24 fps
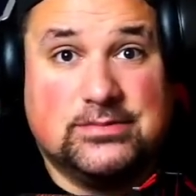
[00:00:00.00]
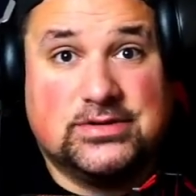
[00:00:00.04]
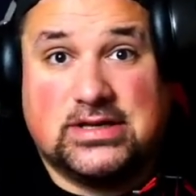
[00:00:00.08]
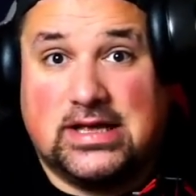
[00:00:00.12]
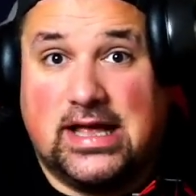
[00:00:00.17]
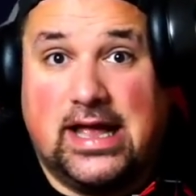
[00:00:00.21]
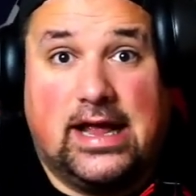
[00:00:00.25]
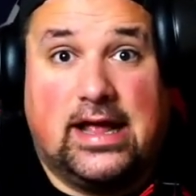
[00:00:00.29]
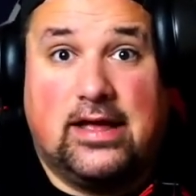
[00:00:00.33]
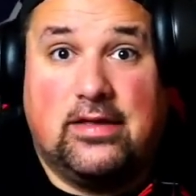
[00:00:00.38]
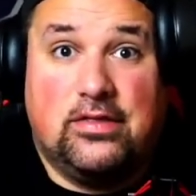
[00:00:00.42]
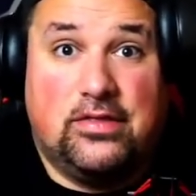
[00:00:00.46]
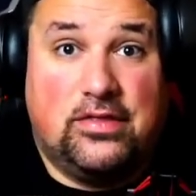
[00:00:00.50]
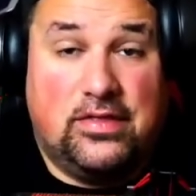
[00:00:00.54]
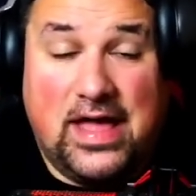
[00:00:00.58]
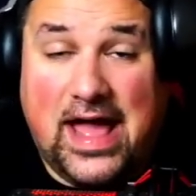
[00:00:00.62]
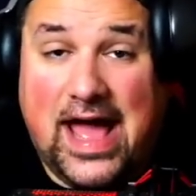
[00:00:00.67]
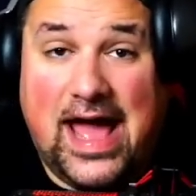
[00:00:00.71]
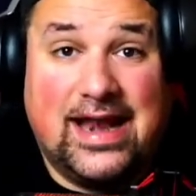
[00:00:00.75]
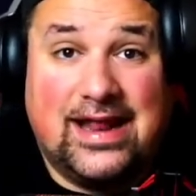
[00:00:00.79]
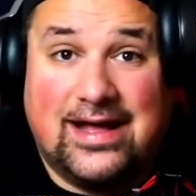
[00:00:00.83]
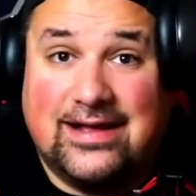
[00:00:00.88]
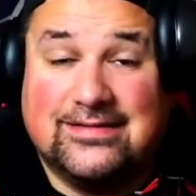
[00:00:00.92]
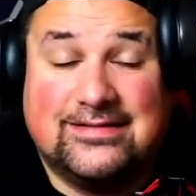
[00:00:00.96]
Like,
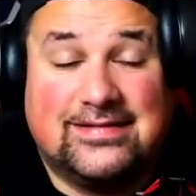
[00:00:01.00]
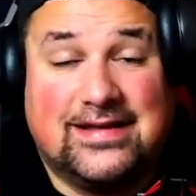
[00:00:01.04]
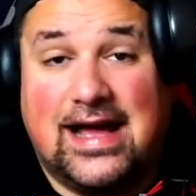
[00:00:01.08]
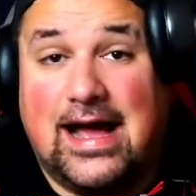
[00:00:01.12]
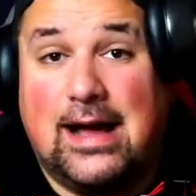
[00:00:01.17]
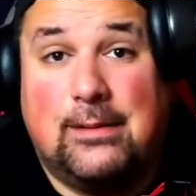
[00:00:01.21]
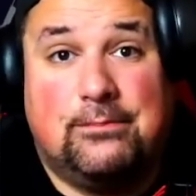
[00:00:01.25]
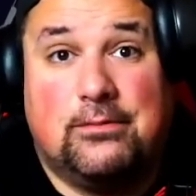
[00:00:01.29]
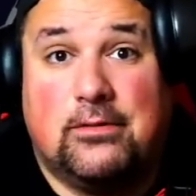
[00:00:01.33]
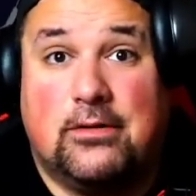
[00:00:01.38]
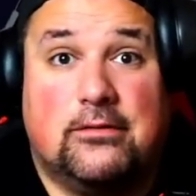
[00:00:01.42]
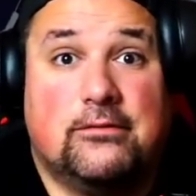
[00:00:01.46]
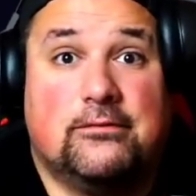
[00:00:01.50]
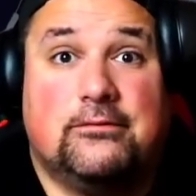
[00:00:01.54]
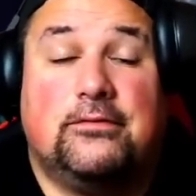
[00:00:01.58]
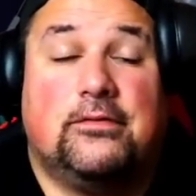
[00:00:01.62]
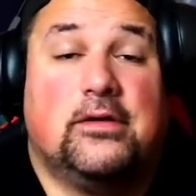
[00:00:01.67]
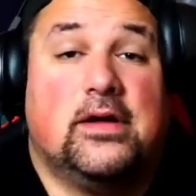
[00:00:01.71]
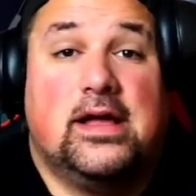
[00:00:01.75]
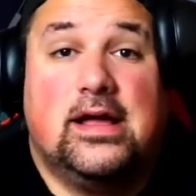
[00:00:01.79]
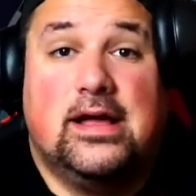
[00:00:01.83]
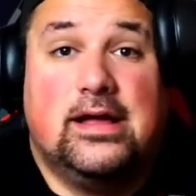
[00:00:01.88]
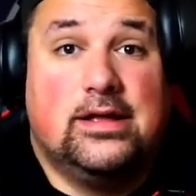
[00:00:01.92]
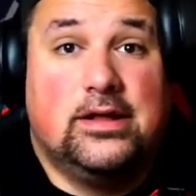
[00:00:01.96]
that on top of
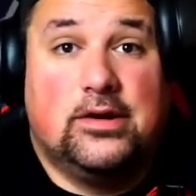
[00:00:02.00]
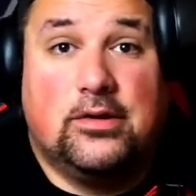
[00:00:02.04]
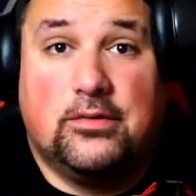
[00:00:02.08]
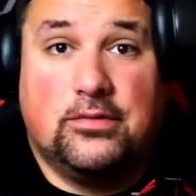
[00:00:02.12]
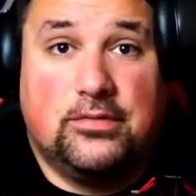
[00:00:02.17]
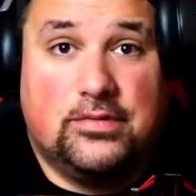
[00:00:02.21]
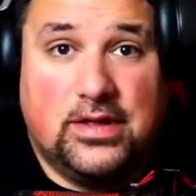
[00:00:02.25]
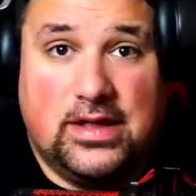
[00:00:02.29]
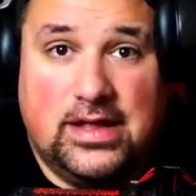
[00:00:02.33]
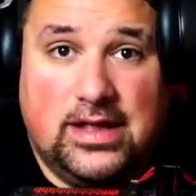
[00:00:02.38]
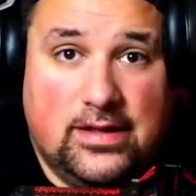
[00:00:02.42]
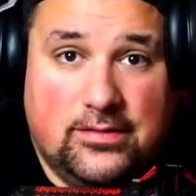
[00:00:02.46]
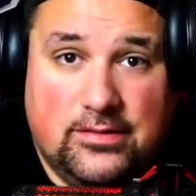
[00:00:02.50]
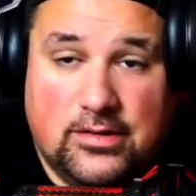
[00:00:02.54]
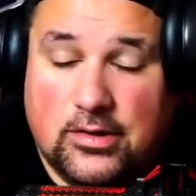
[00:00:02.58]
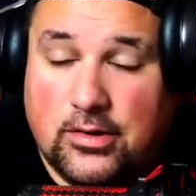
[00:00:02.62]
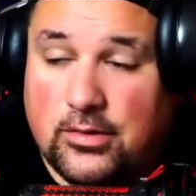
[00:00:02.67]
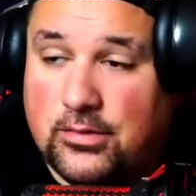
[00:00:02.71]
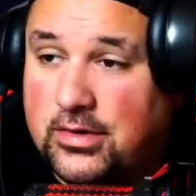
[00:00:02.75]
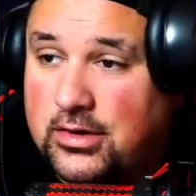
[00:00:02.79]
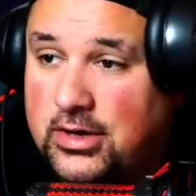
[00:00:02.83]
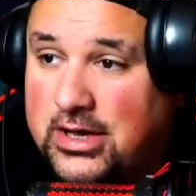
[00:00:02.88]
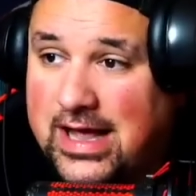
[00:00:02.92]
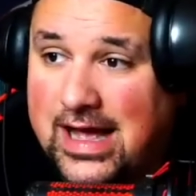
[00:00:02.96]

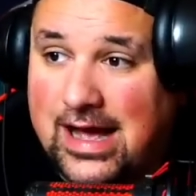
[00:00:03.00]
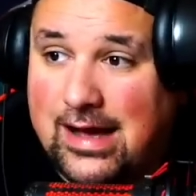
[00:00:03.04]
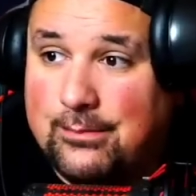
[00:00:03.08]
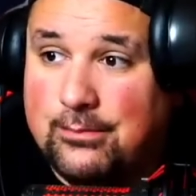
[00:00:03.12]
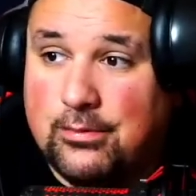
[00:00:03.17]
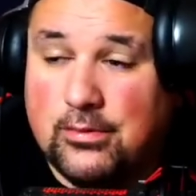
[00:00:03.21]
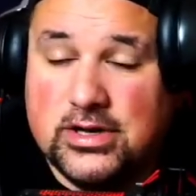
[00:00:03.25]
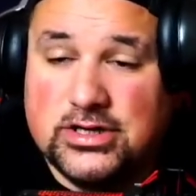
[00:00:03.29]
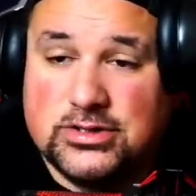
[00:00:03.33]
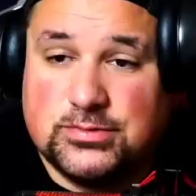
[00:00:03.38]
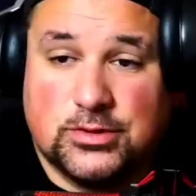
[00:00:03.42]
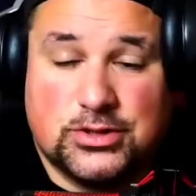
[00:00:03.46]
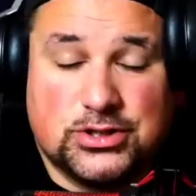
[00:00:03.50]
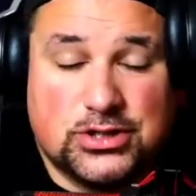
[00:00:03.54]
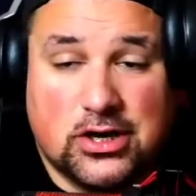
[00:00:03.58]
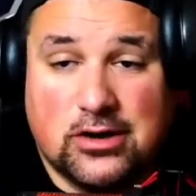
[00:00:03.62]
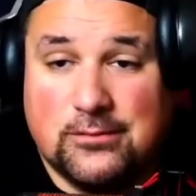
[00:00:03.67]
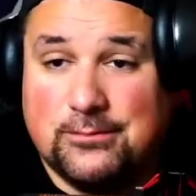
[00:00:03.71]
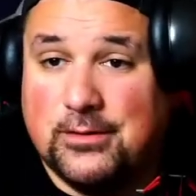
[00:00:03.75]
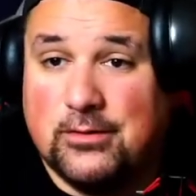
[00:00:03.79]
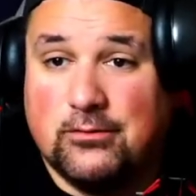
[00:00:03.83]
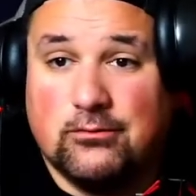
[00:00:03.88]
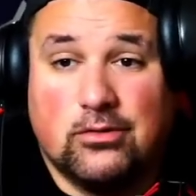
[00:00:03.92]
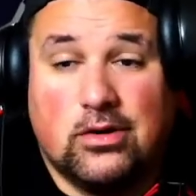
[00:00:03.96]
the Cowboys with
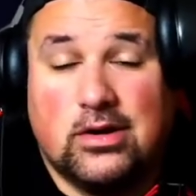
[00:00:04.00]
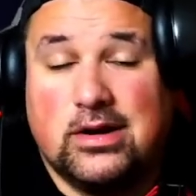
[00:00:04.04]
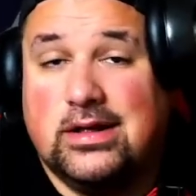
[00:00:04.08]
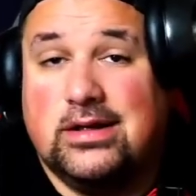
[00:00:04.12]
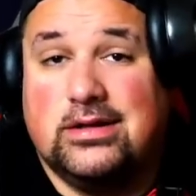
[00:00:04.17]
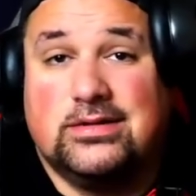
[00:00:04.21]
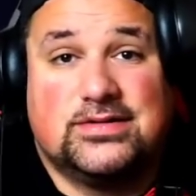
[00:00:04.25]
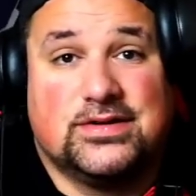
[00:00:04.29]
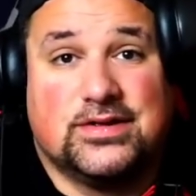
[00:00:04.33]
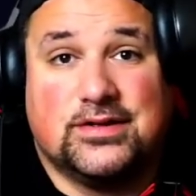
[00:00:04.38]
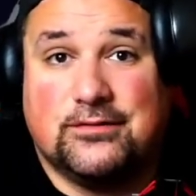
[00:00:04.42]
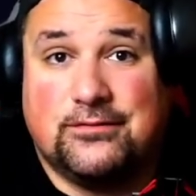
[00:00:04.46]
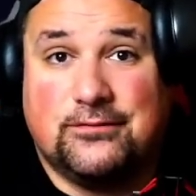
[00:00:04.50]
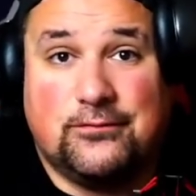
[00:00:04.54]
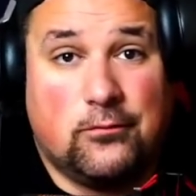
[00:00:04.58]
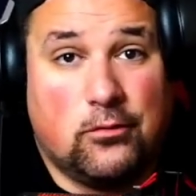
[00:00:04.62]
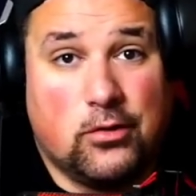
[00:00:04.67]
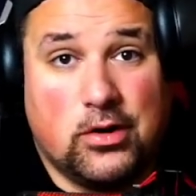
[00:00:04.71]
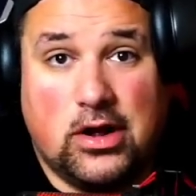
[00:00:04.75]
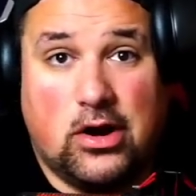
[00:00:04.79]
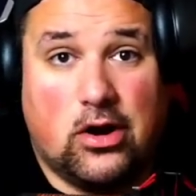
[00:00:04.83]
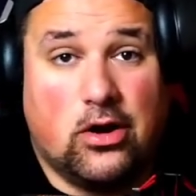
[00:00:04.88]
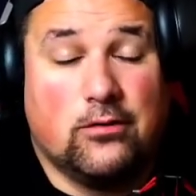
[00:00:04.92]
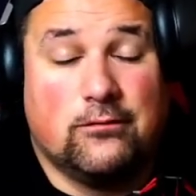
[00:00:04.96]
Turpin running to the
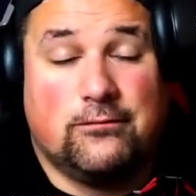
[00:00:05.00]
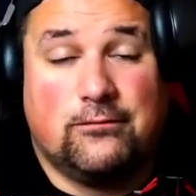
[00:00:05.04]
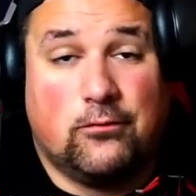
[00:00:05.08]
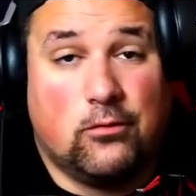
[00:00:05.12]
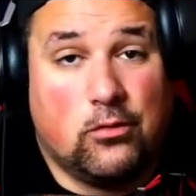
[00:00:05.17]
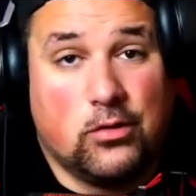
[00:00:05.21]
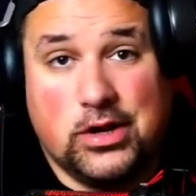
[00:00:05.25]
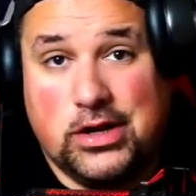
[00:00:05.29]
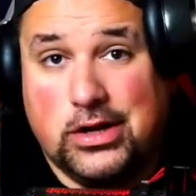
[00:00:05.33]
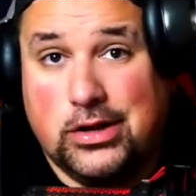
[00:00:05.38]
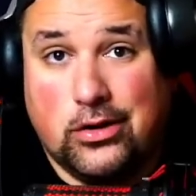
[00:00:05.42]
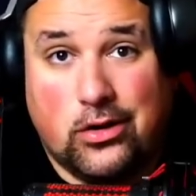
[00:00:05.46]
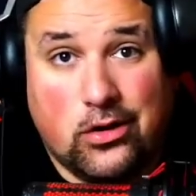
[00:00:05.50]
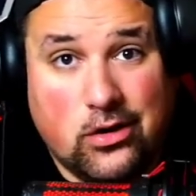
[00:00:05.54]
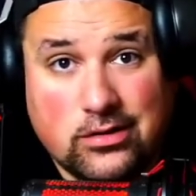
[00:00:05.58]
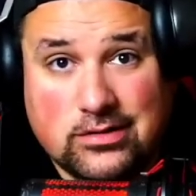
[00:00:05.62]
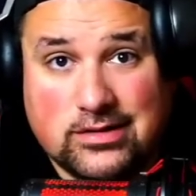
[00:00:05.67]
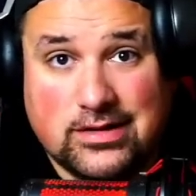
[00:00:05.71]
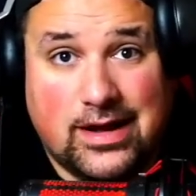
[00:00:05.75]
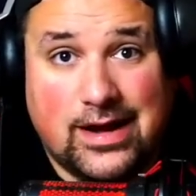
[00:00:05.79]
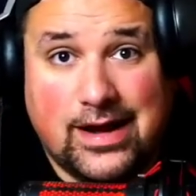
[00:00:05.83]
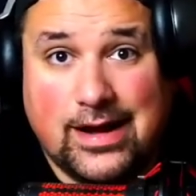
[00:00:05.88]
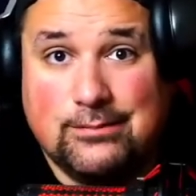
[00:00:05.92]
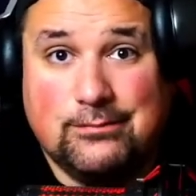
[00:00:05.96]
40 yard
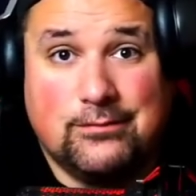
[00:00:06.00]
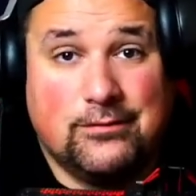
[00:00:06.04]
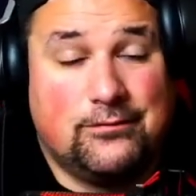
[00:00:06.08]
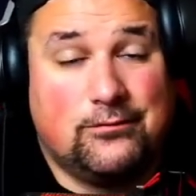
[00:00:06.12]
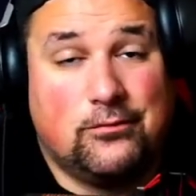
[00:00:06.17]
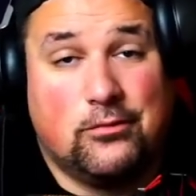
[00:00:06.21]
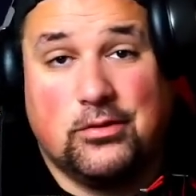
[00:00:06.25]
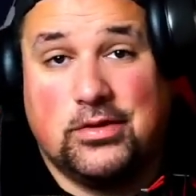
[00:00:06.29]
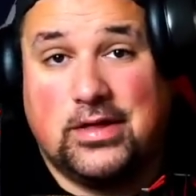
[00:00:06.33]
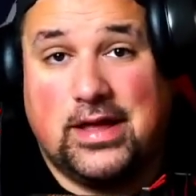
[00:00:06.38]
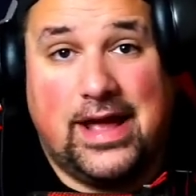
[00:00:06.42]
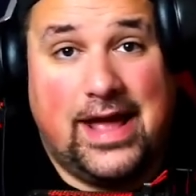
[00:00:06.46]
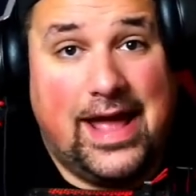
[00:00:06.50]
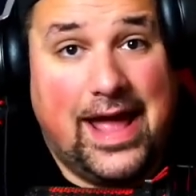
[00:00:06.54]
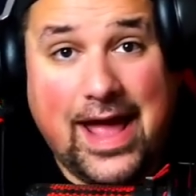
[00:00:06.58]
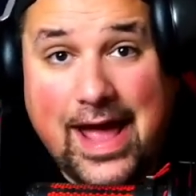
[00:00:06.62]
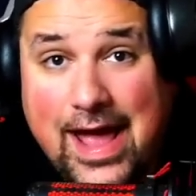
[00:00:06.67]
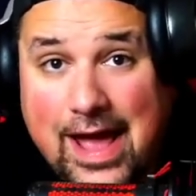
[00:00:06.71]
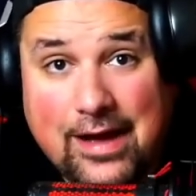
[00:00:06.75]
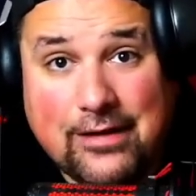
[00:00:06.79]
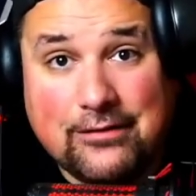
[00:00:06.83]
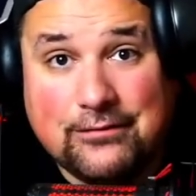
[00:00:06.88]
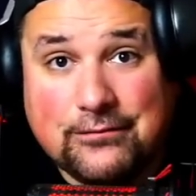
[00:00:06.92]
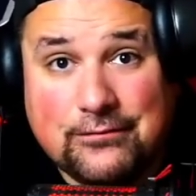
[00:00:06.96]
line before the
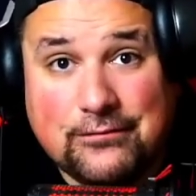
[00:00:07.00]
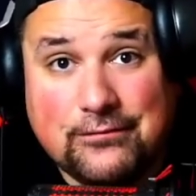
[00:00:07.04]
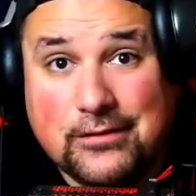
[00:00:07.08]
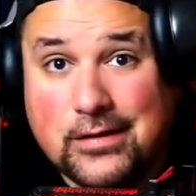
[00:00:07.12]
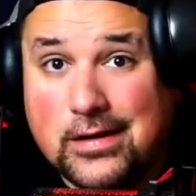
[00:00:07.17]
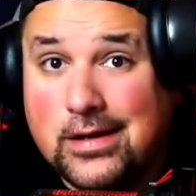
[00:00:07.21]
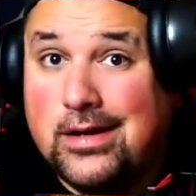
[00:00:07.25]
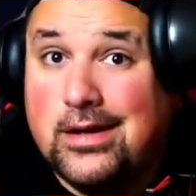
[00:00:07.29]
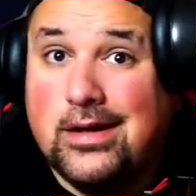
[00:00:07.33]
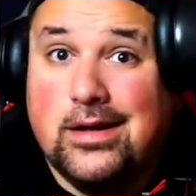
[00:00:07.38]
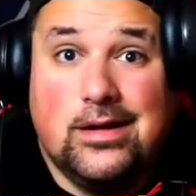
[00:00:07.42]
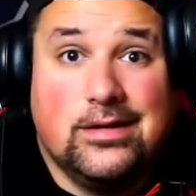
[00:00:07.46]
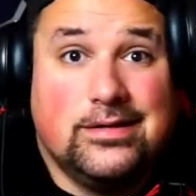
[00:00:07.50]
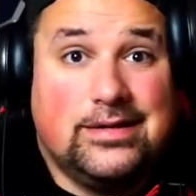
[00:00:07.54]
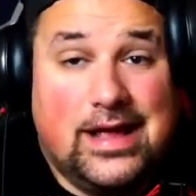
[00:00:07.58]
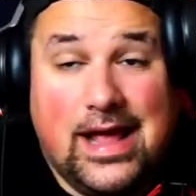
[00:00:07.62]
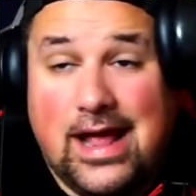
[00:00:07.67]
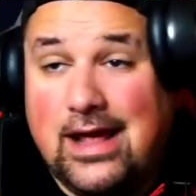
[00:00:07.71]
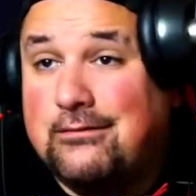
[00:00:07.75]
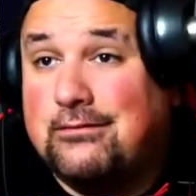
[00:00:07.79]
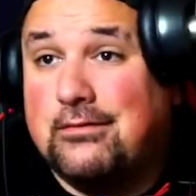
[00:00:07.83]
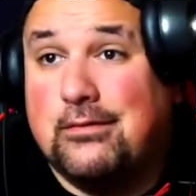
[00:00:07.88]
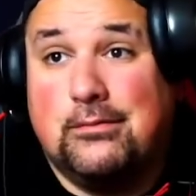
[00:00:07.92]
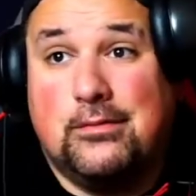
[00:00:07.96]
half
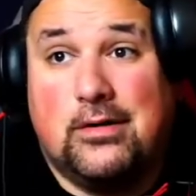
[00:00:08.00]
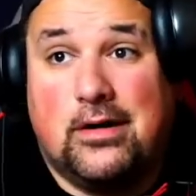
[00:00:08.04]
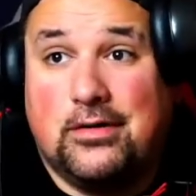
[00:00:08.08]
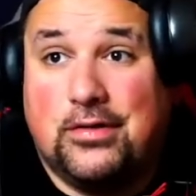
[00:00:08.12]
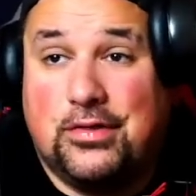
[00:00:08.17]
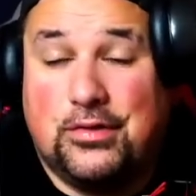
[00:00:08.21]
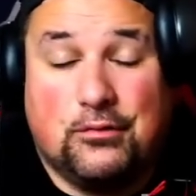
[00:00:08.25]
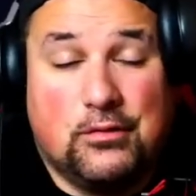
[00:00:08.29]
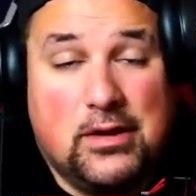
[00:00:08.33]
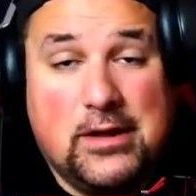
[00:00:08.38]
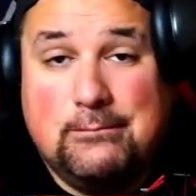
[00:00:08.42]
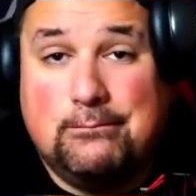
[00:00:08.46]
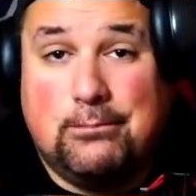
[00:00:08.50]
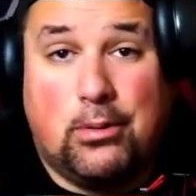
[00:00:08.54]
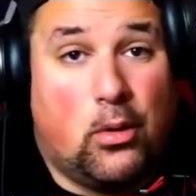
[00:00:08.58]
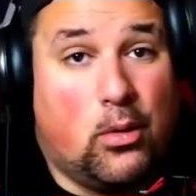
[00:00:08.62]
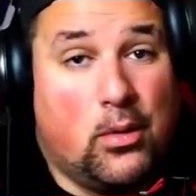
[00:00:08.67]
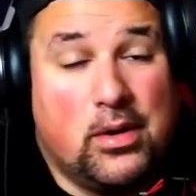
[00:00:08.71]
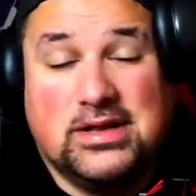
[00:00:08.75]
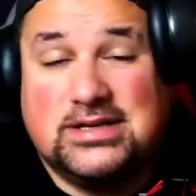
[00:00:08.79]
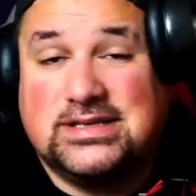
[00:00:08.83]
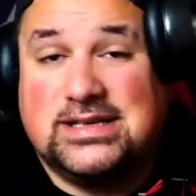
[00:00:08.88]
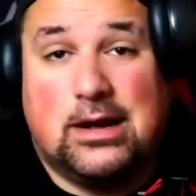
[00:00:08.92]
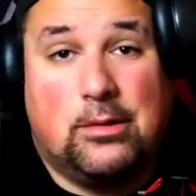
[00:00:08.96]
gave him 3
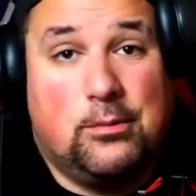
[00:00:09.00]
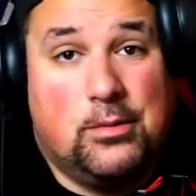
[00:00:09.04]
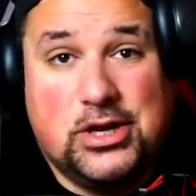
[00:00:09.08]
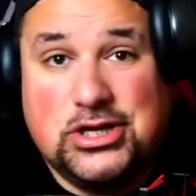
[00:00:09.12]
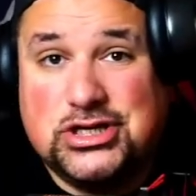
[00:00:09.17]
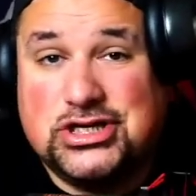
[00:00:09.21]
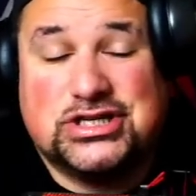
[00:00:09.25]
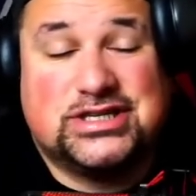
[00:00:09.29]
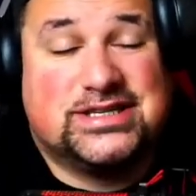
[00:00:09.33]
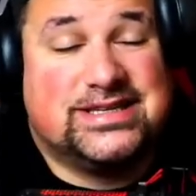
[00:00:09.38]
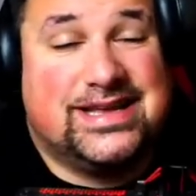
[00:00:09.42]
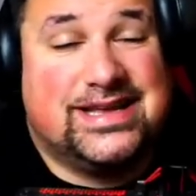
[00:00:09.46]
points that we just